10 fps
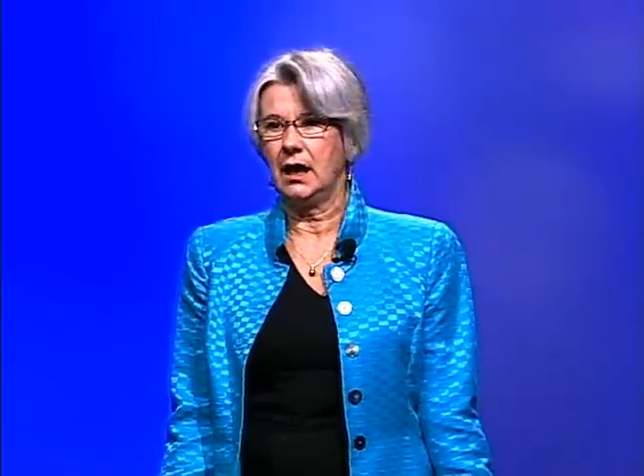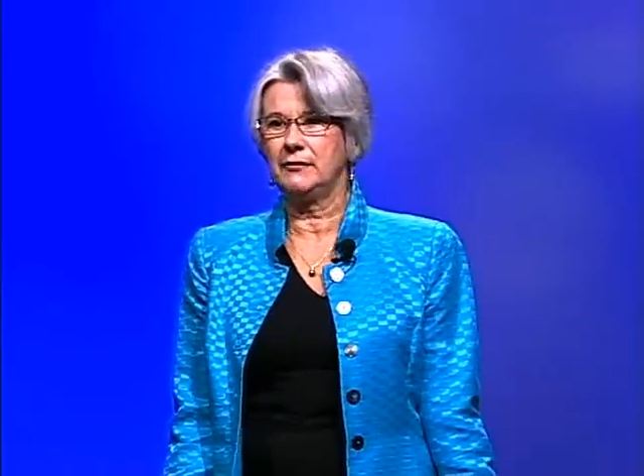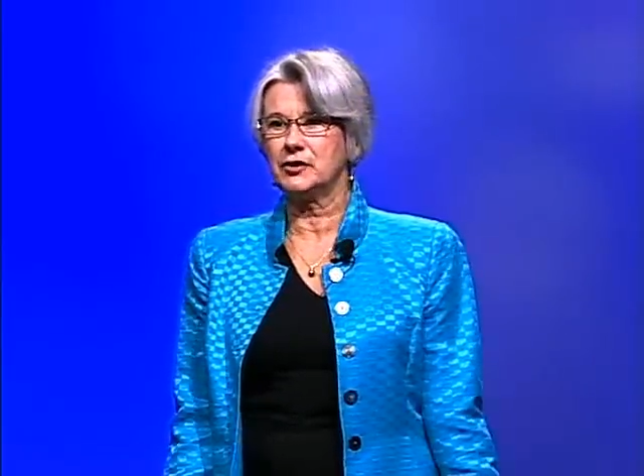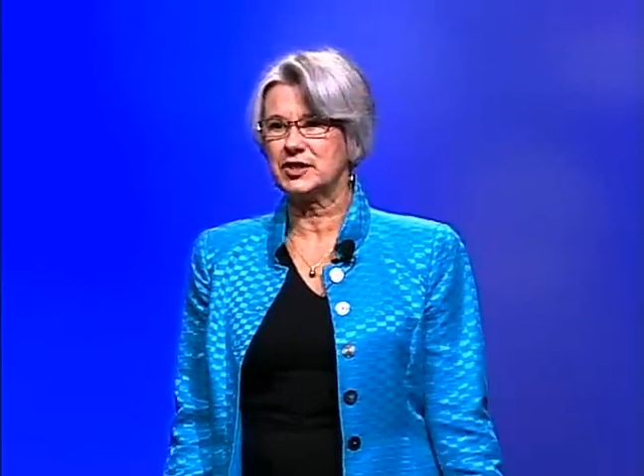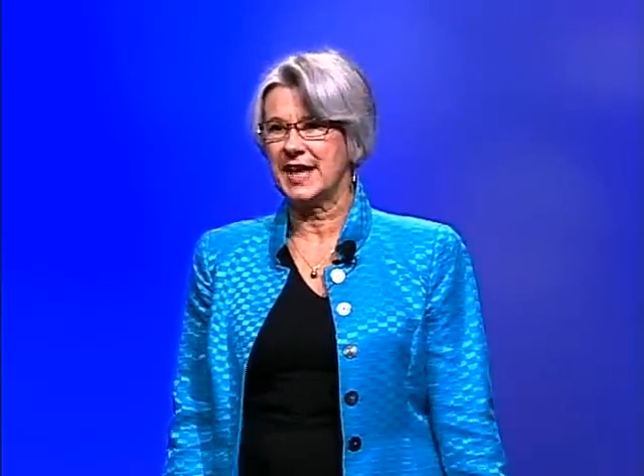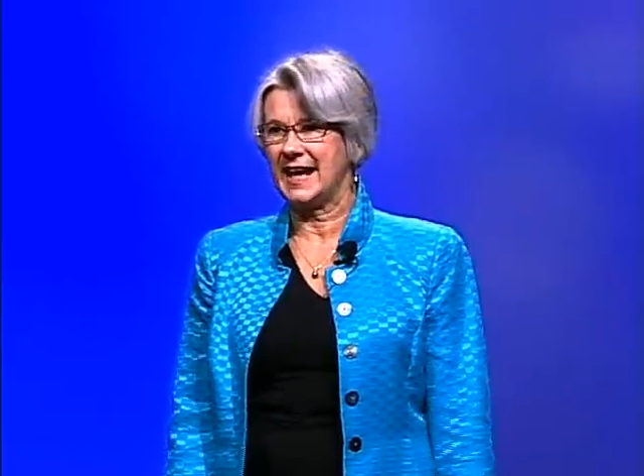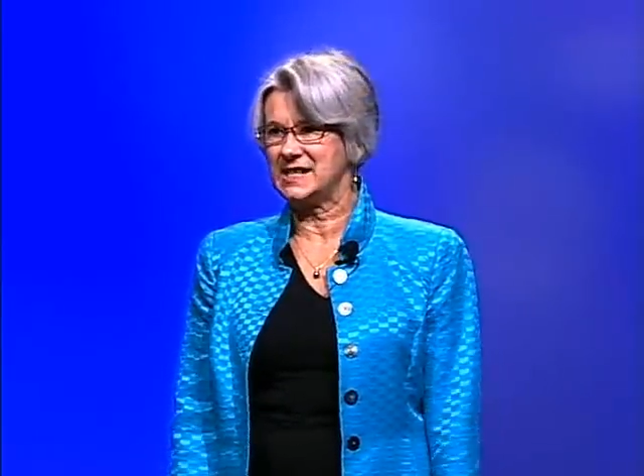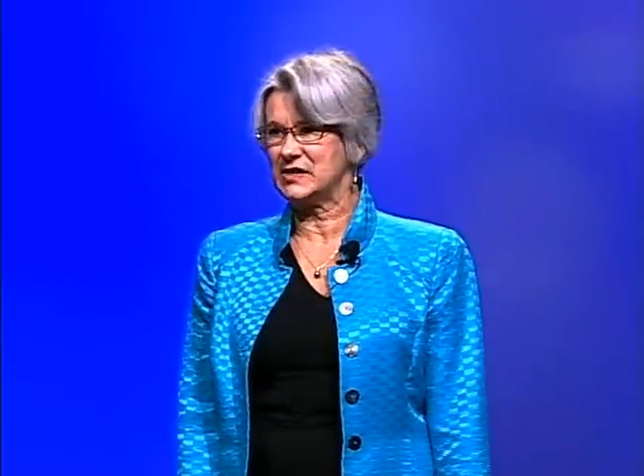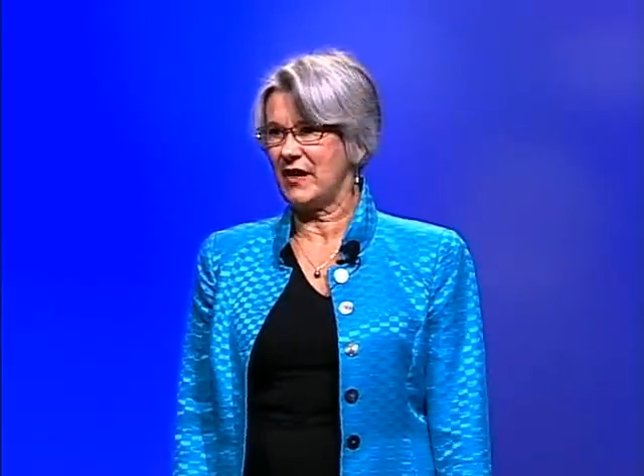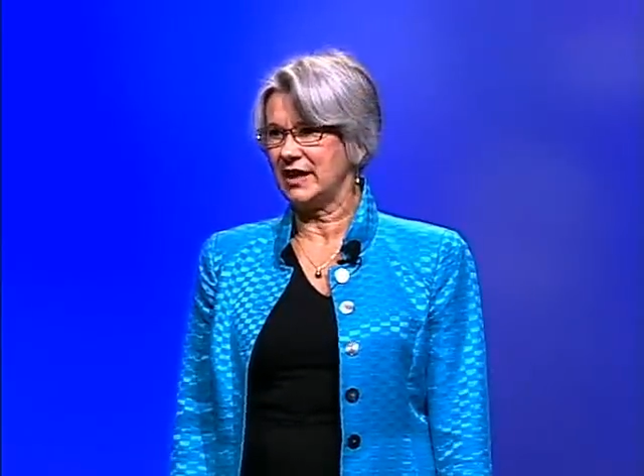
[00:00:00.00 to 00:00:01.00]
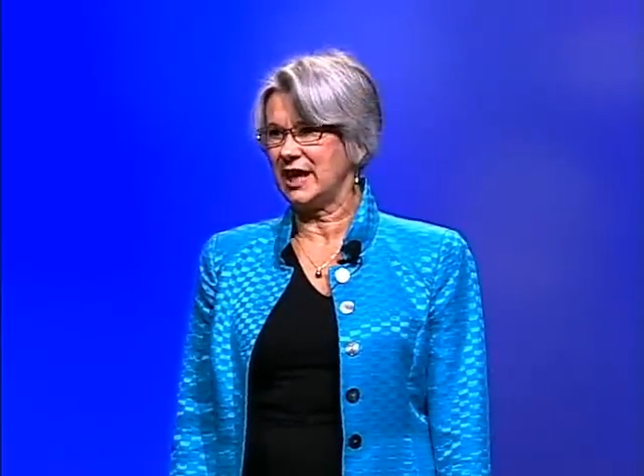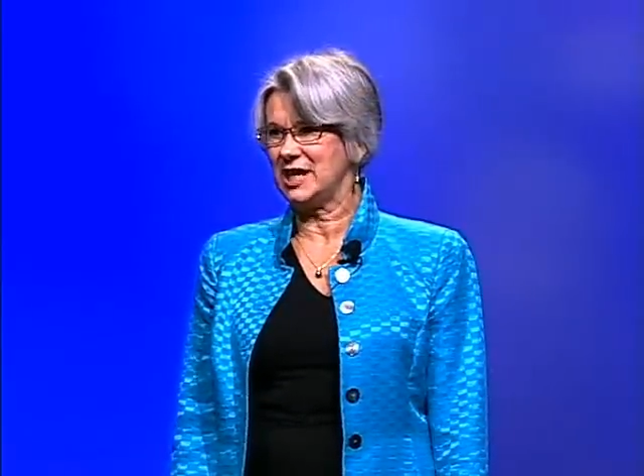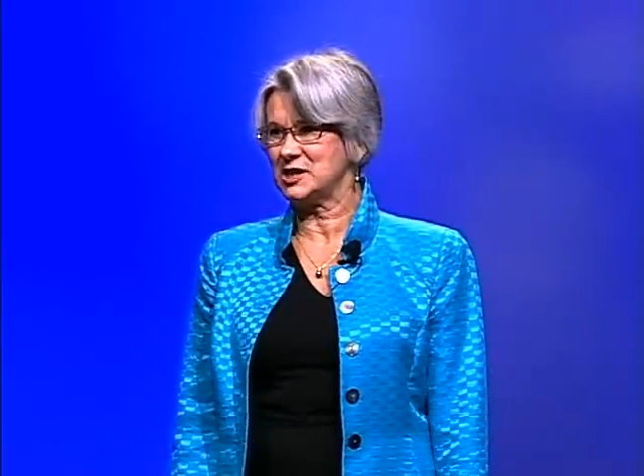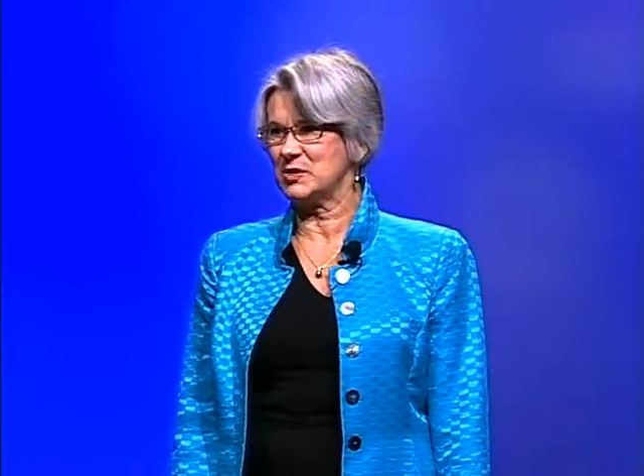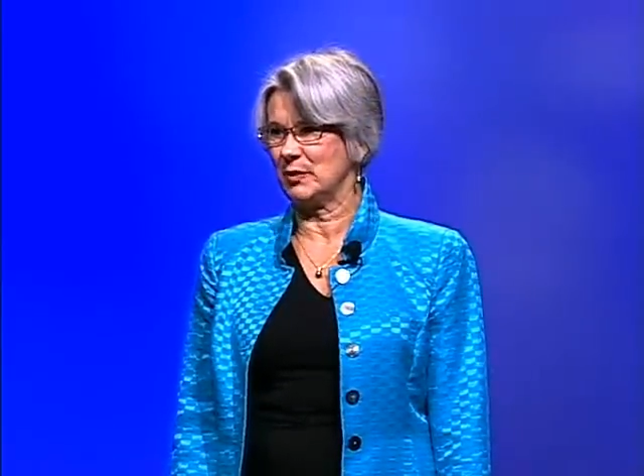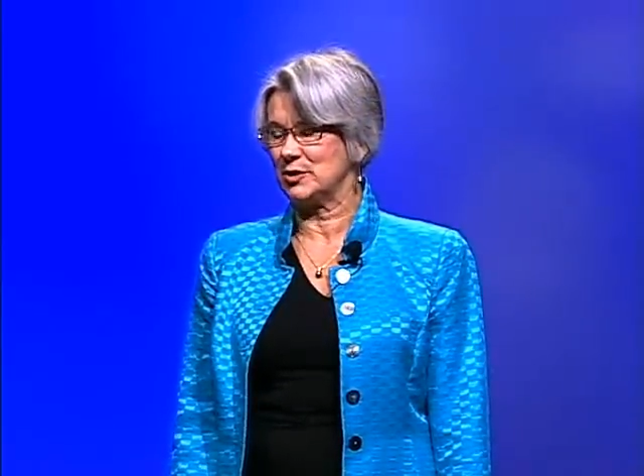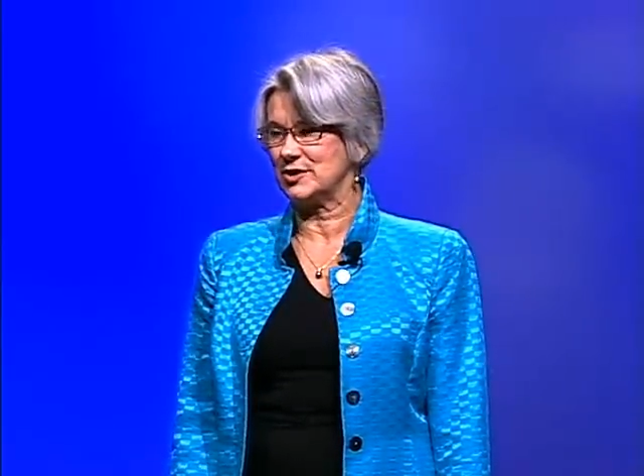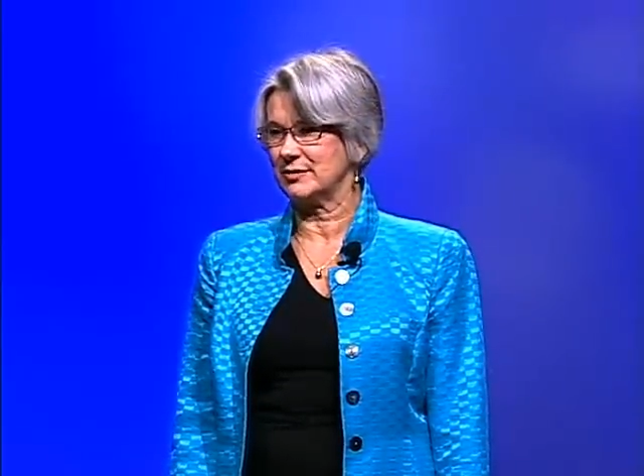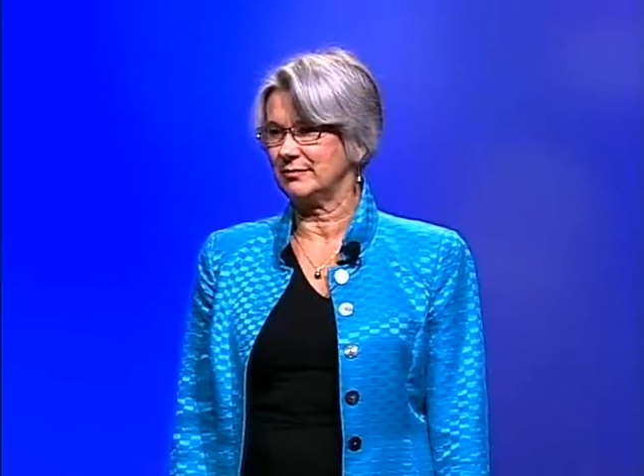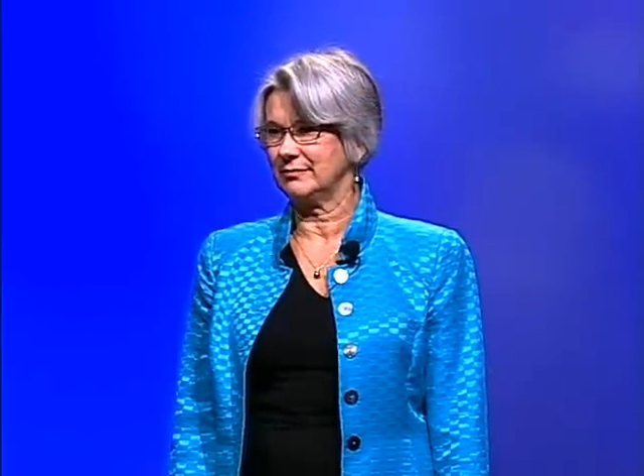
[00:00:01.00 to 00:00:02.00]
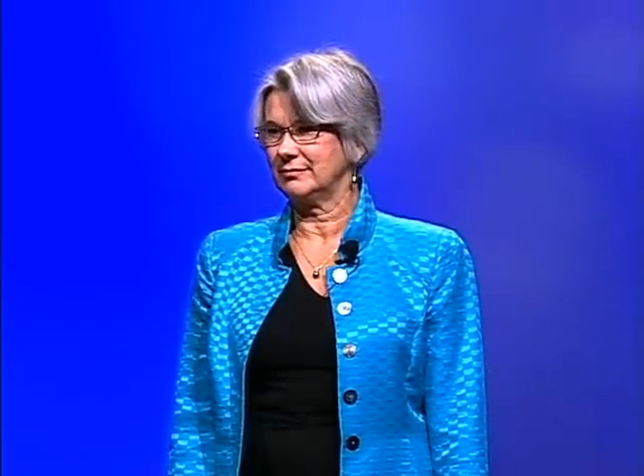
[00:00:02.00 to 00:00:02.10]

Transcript: of your satisfied customers?